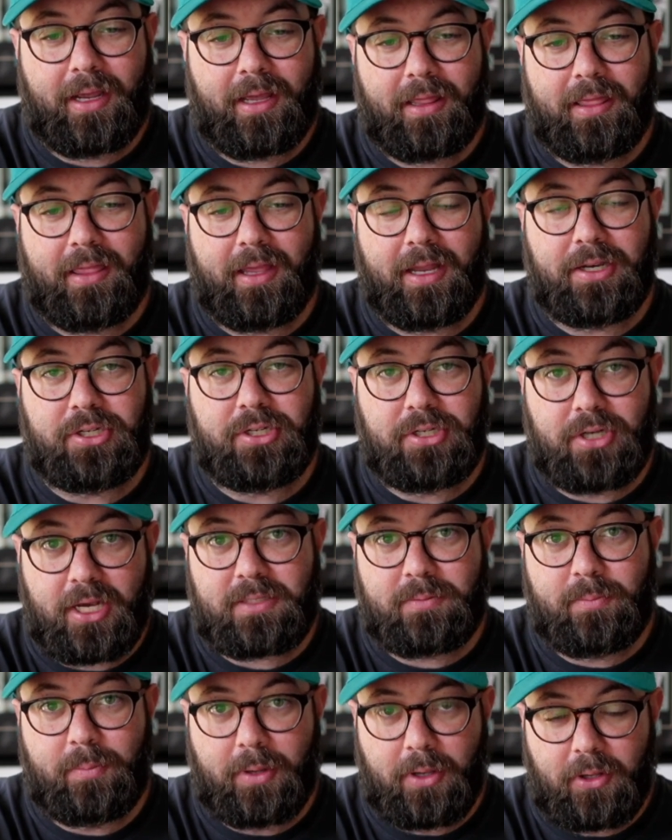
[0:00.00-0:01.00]
than
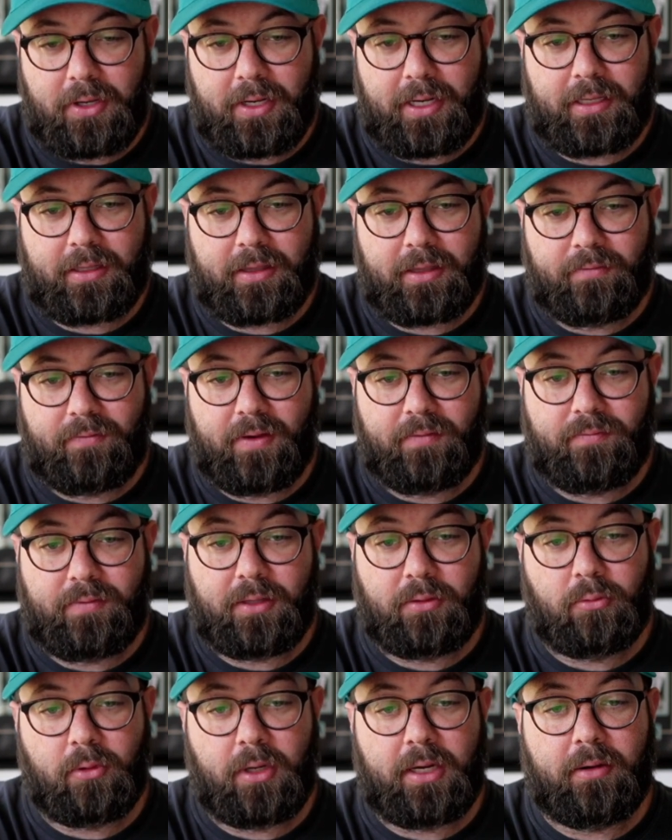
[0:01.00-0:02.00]
just building the
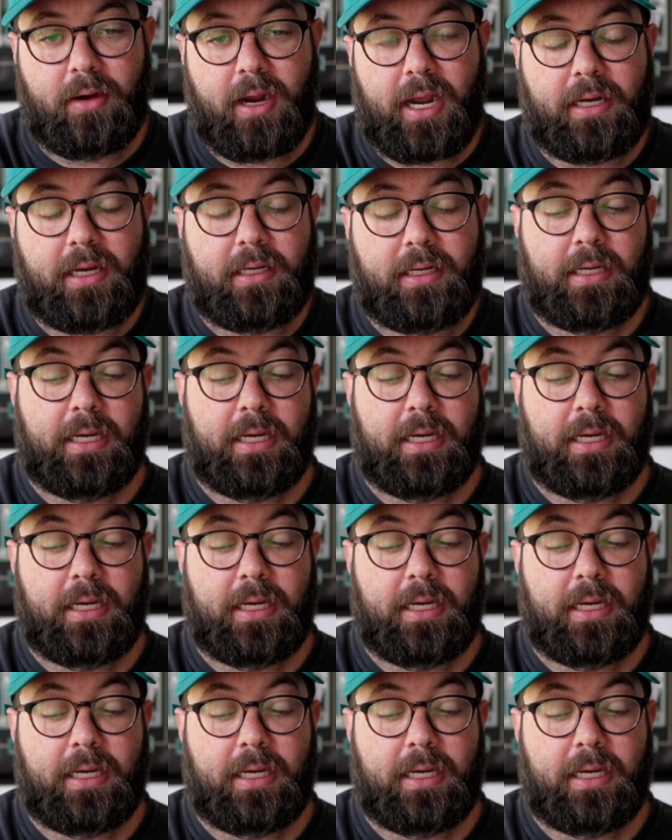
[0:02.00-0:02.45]
53, right?